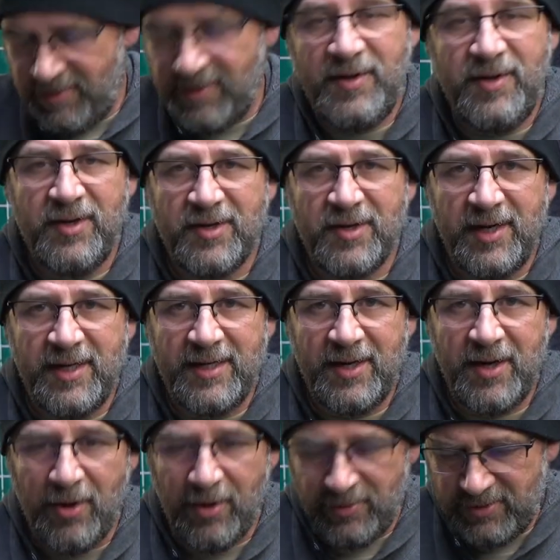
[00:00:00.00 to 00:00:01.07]
you're going to
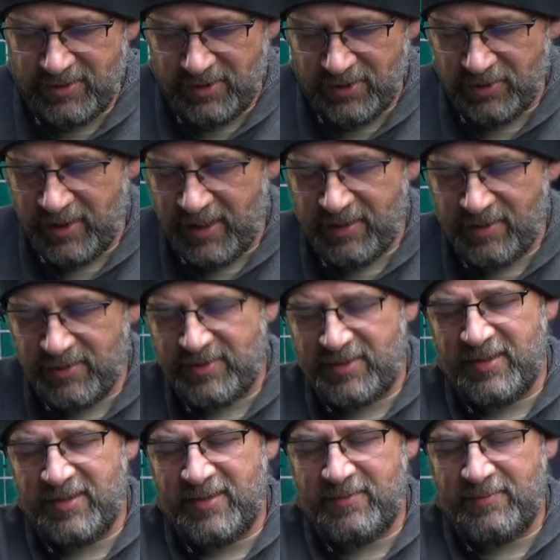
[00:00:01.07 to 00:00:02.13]
go to
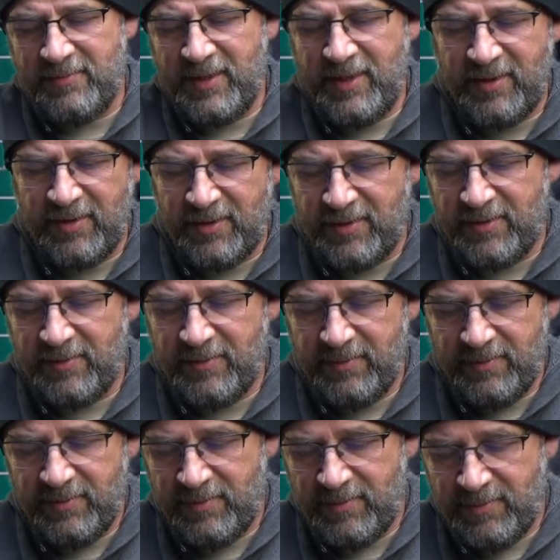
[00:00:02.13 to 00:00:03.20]
either
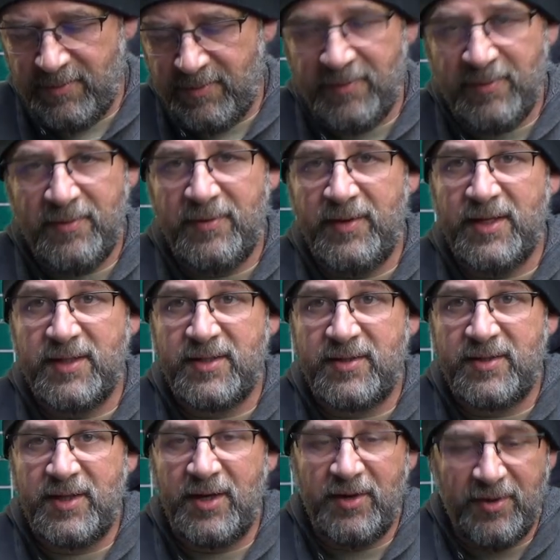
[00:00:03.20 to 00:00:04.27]
this
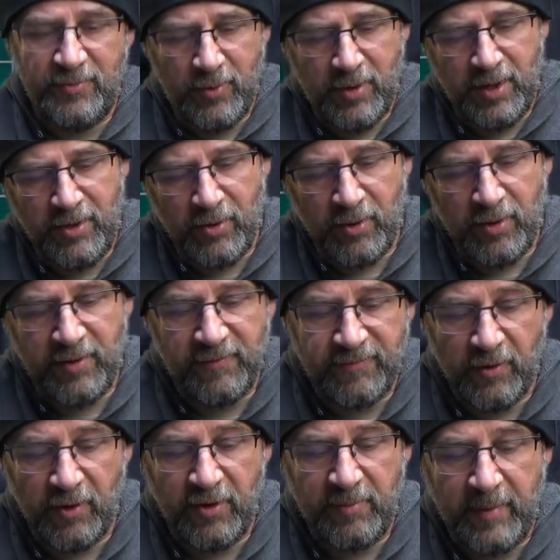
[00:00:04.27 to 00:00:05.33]
third one or the
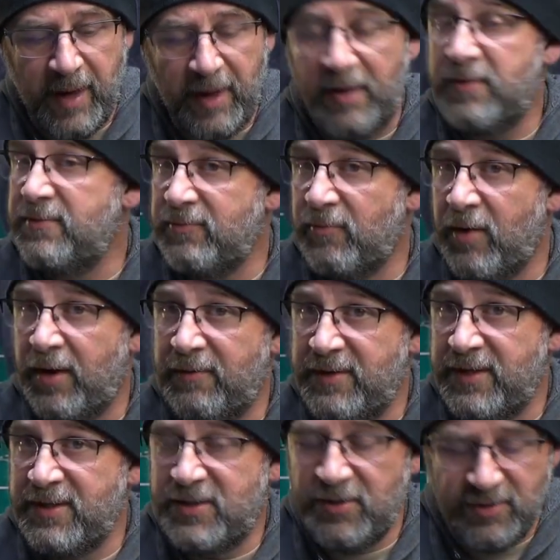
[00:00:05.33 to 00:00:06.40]
fourth battle. One of
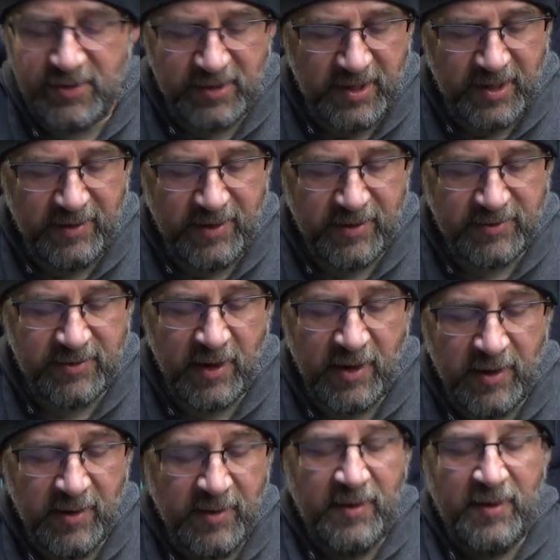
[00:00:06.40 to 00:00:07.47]
these 2 scenarios.
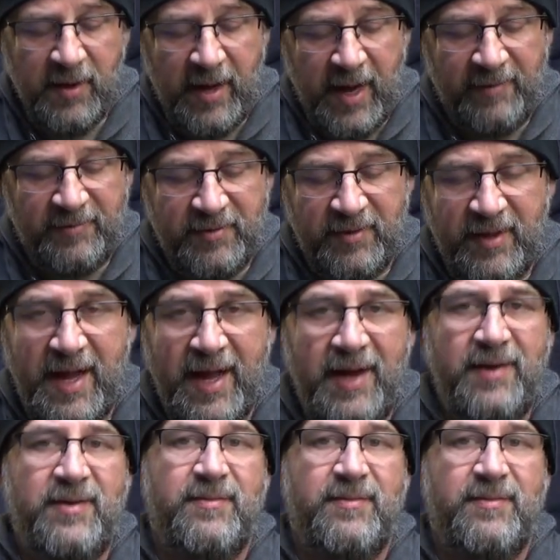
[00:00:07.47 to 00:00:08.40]
After that,